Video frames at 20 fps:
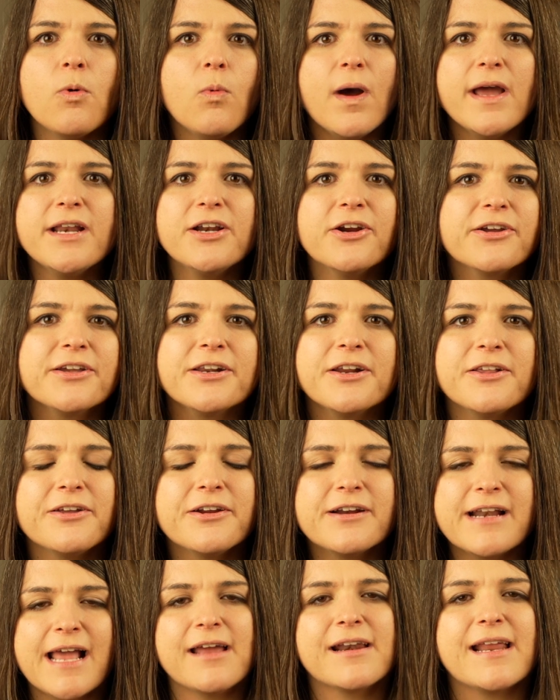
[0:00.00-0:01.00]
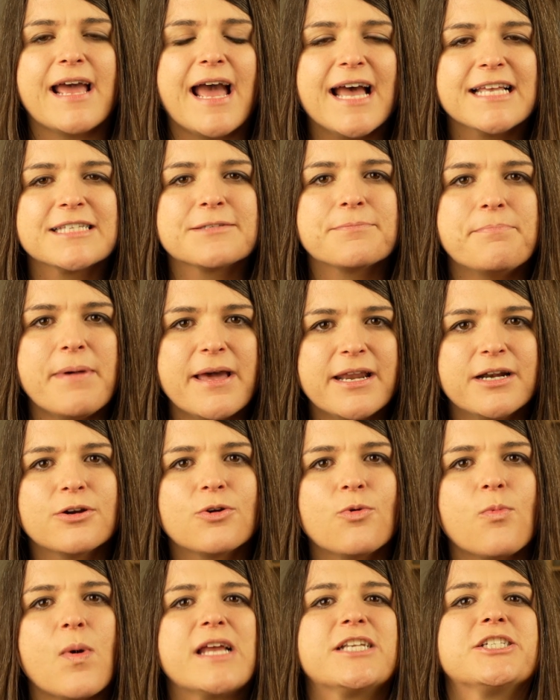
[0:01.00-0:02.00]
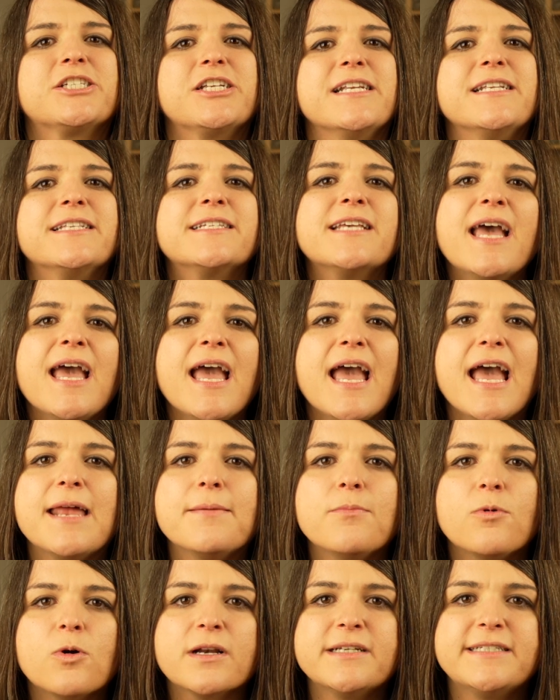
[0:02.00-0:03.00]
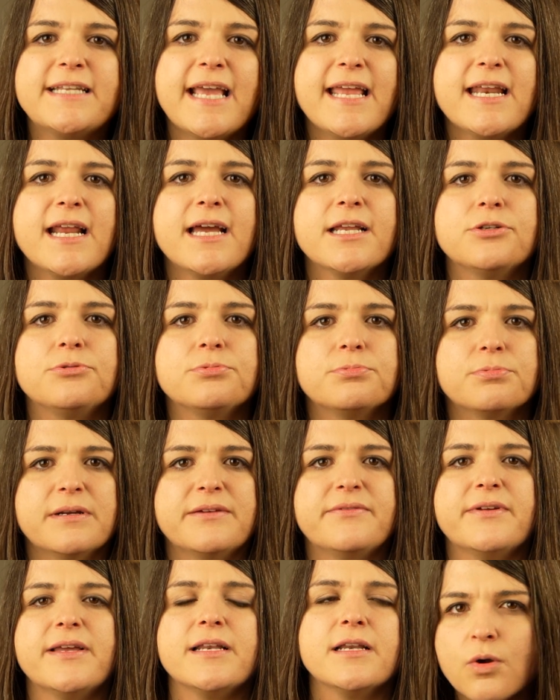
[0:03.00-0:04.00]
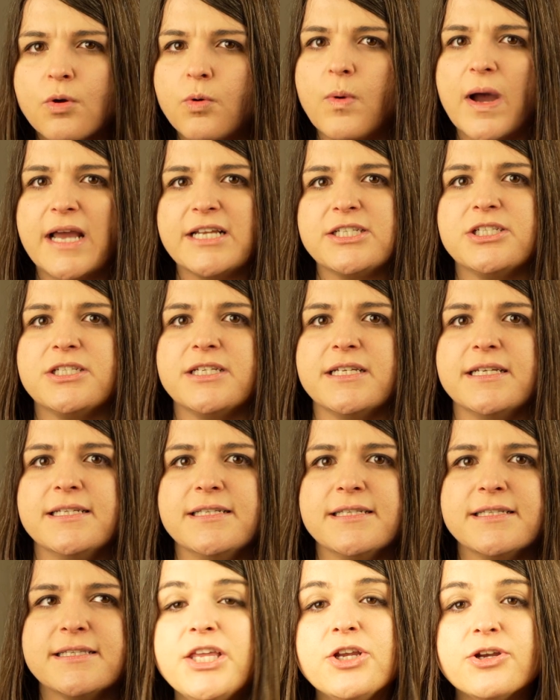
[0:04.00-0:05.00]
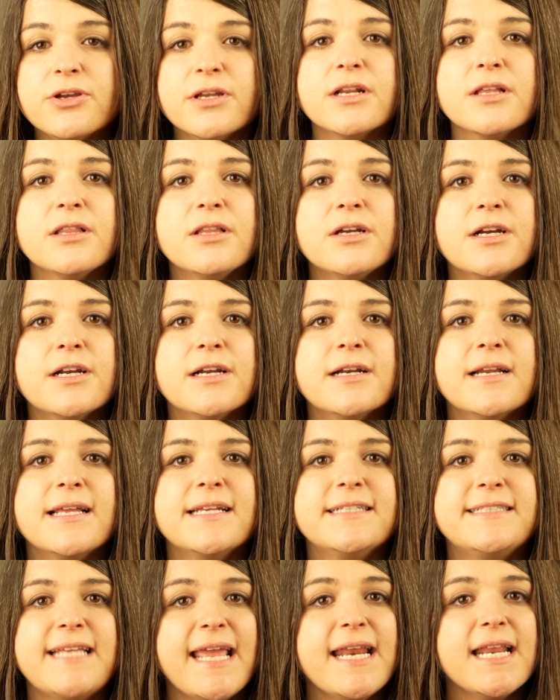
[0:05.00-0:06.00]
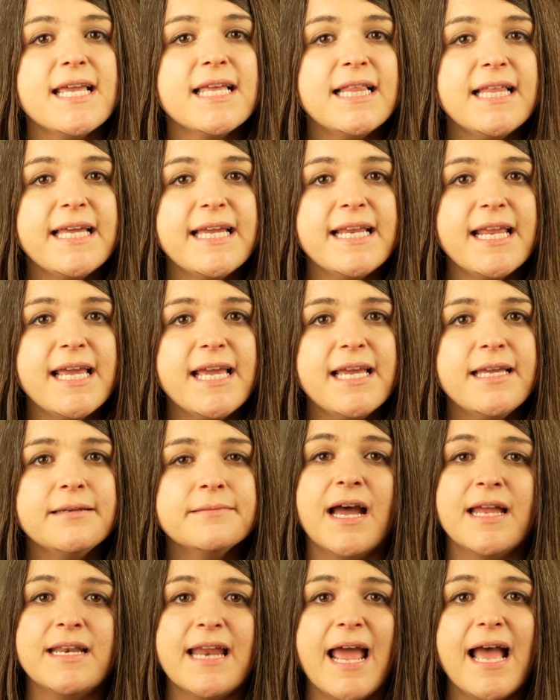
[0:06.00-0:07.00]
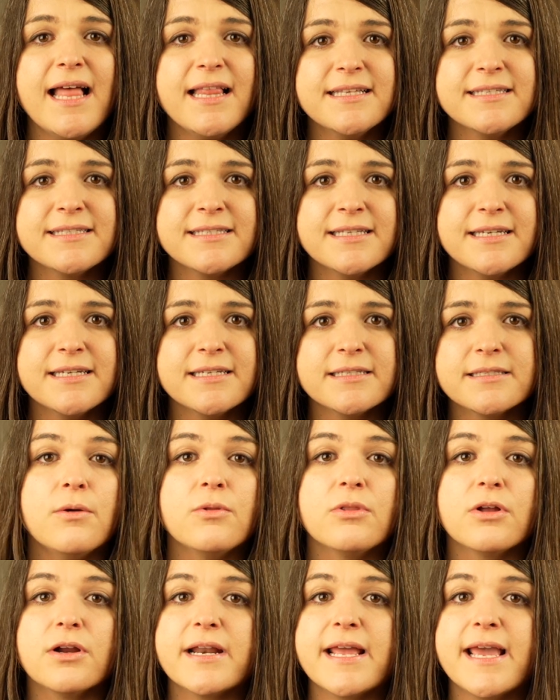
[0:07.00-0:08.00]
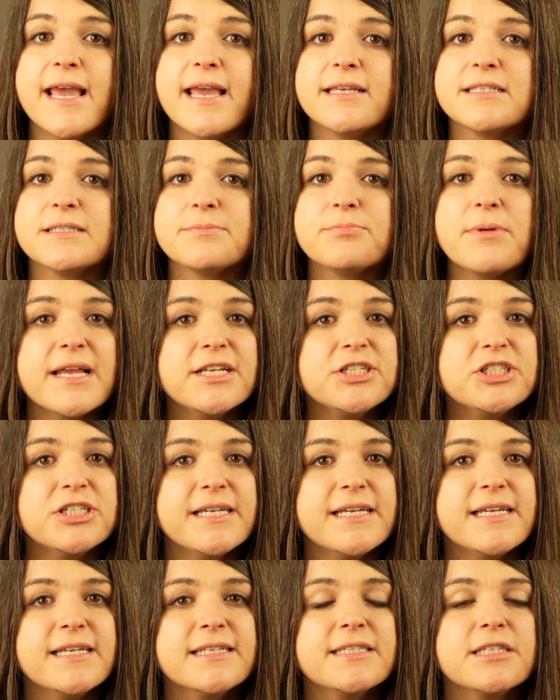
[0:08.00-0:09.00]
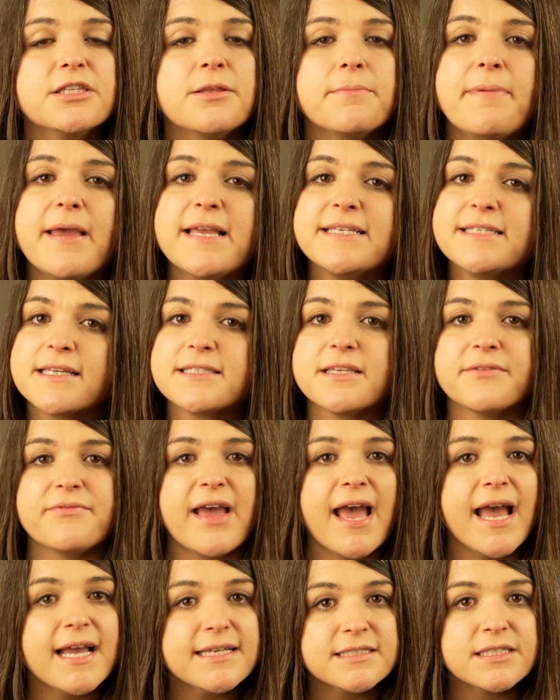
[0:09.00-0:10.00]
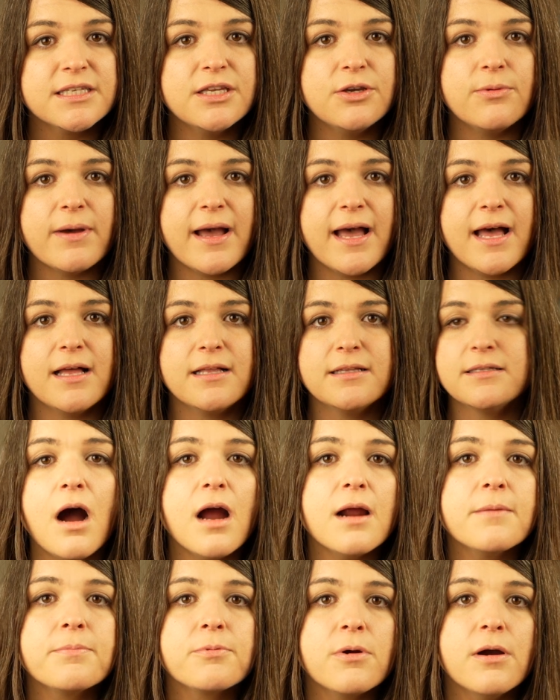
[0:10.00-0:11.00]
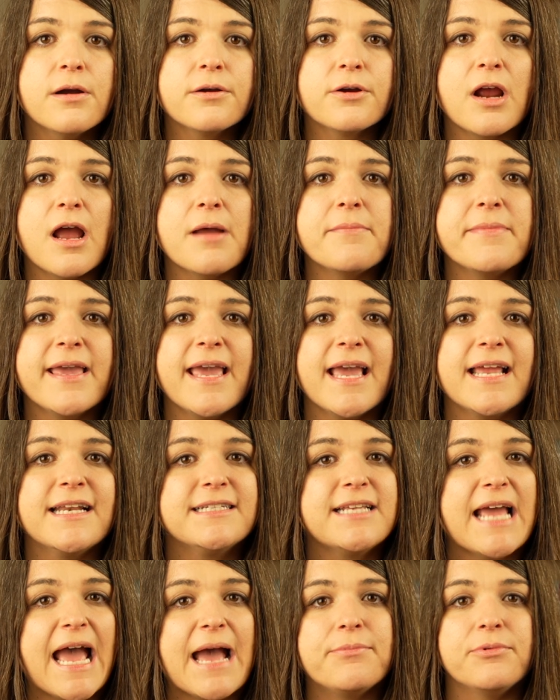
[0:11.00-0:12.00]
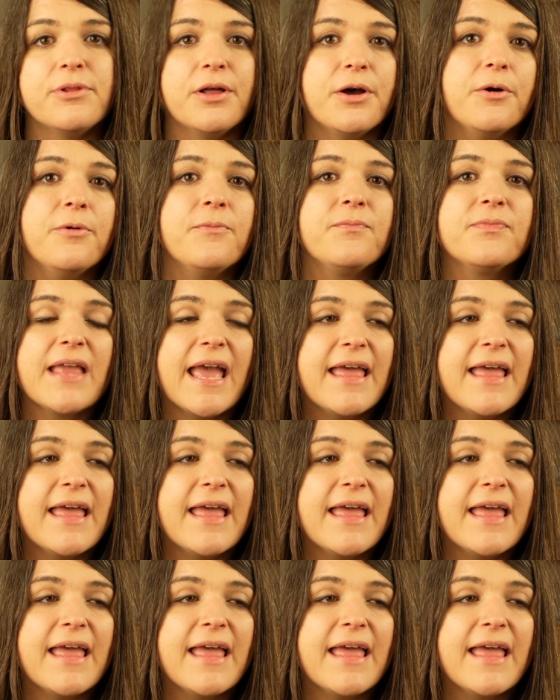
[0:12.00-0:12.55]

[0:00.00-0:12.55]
one, you're gonna learn how to ask better questions and more data-driven questions. You're gonna learn data cleaning, analysis, learning spreadsheets, the basics of S Q L, R programming, and Tableau.